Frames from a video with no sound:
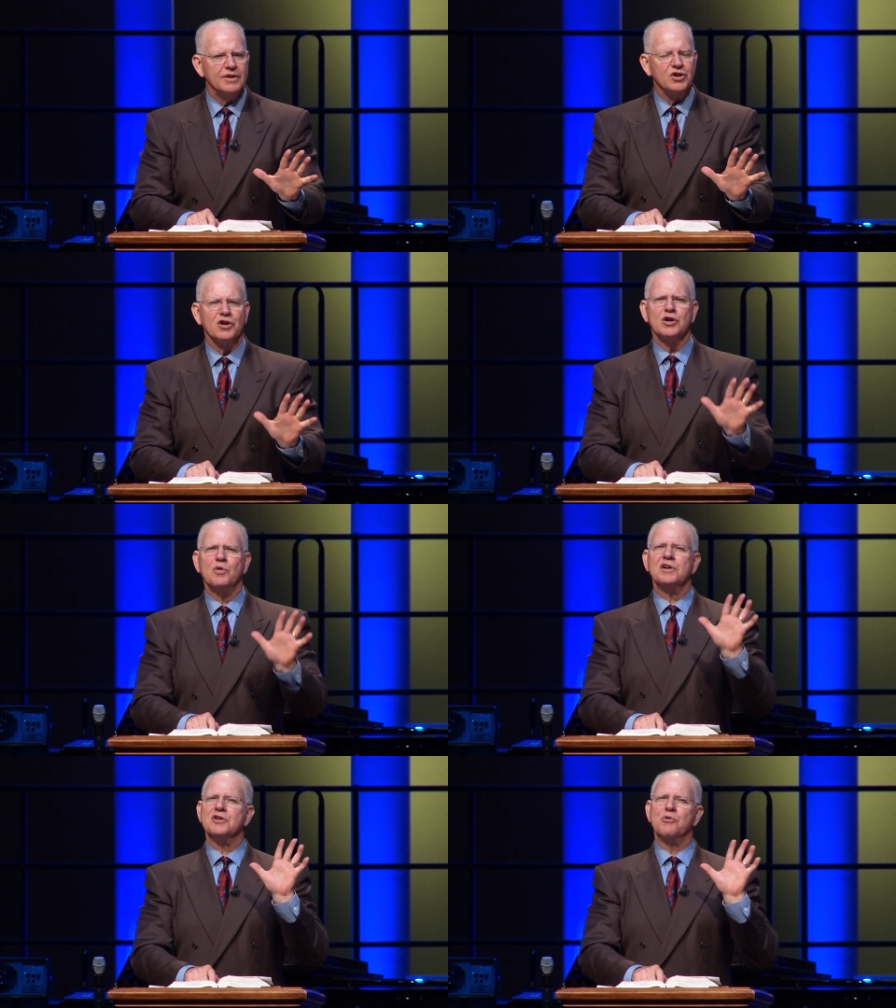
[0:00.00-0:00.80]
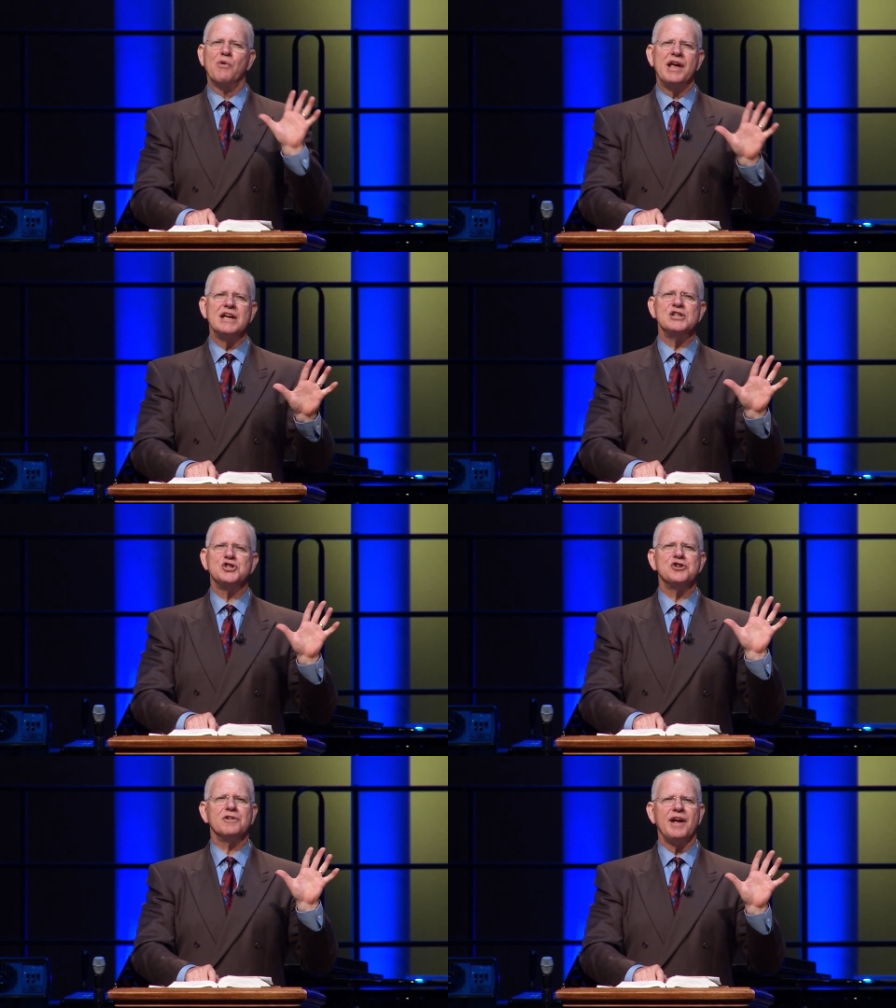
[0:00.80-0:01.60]
You're going to raise
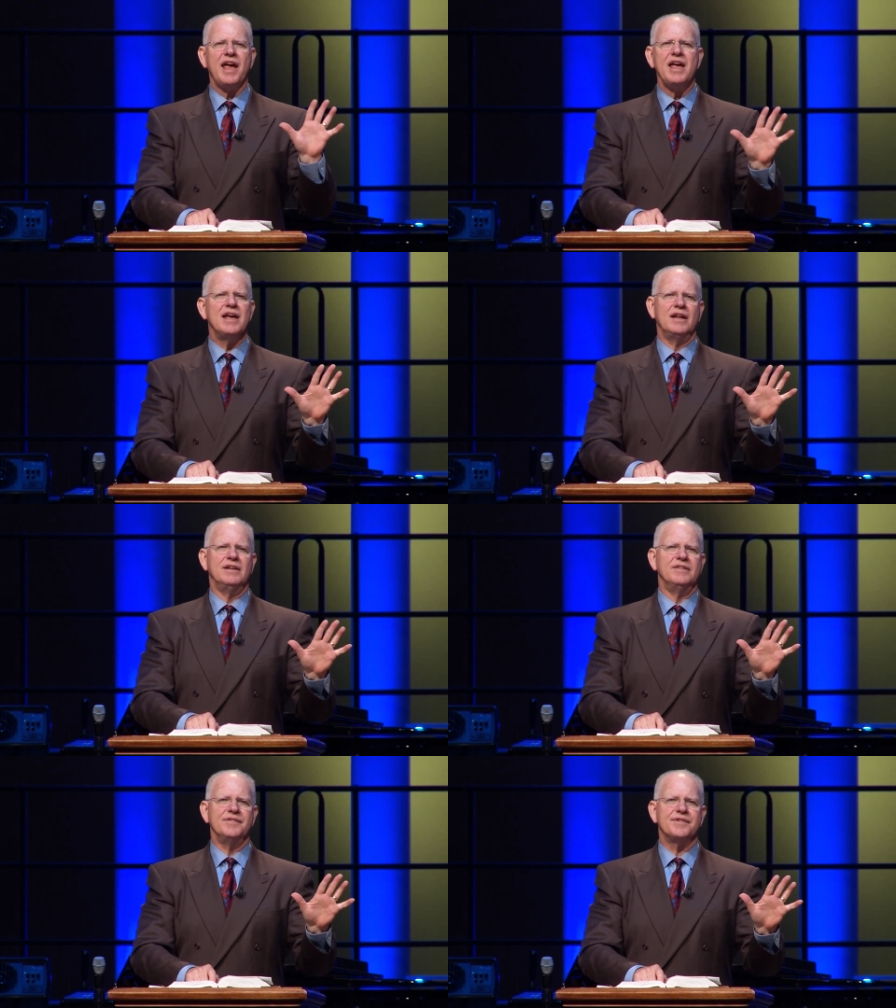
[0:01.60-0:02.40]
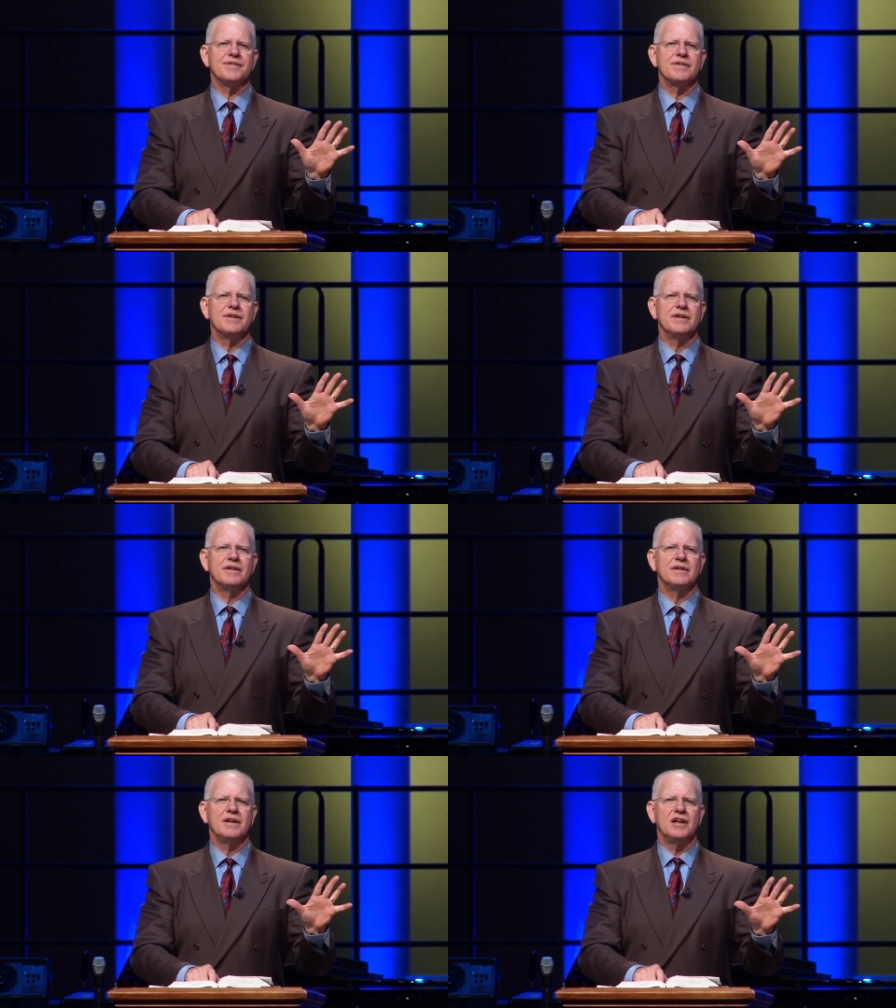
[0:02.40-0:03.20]
your hands
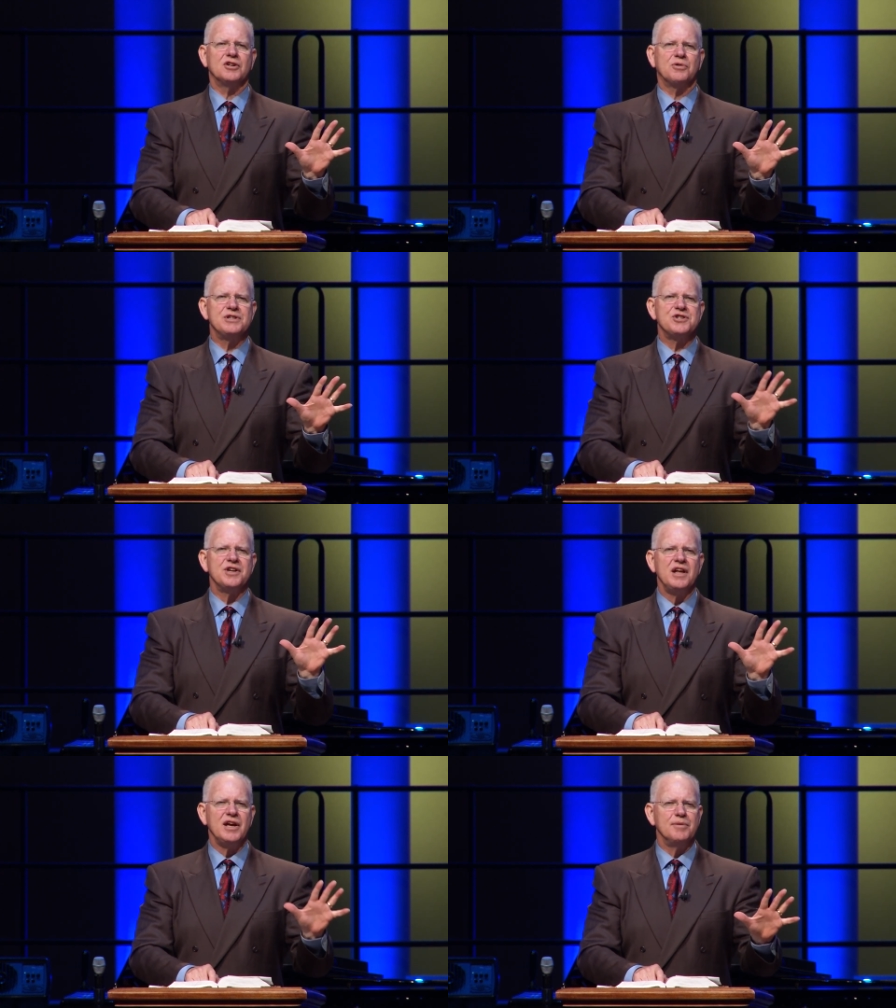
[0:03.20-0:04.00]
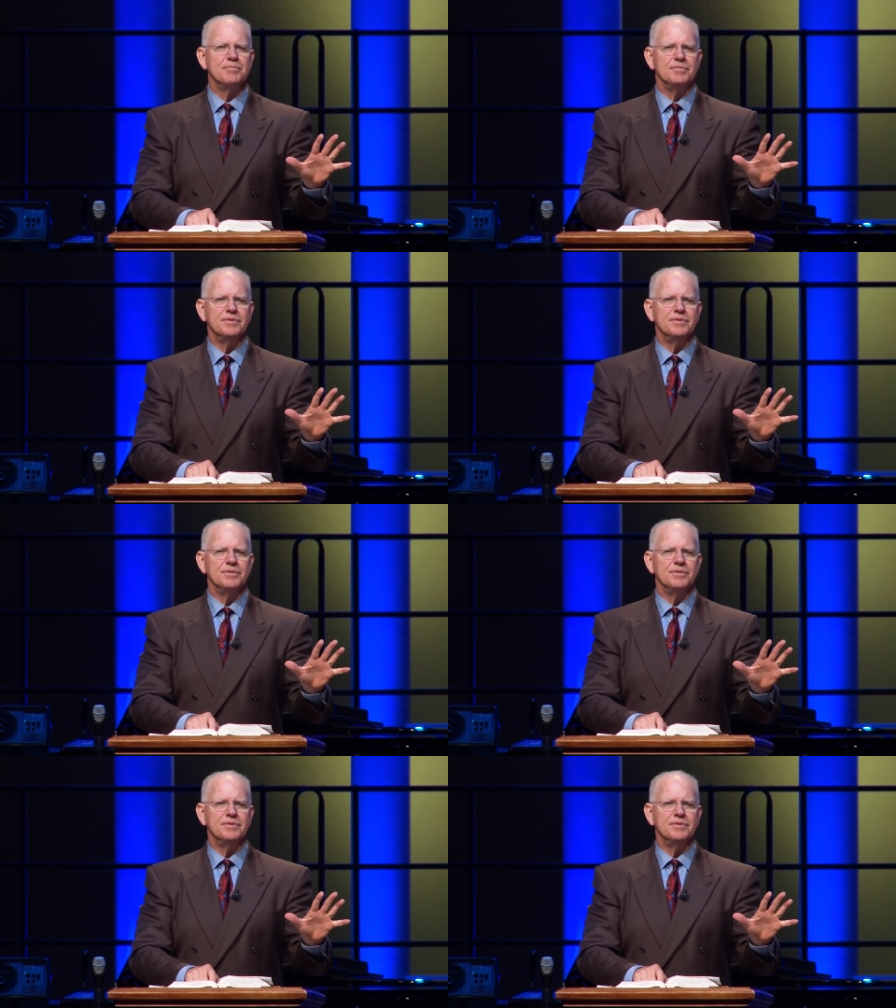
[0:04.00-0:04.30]
in Christian hymns.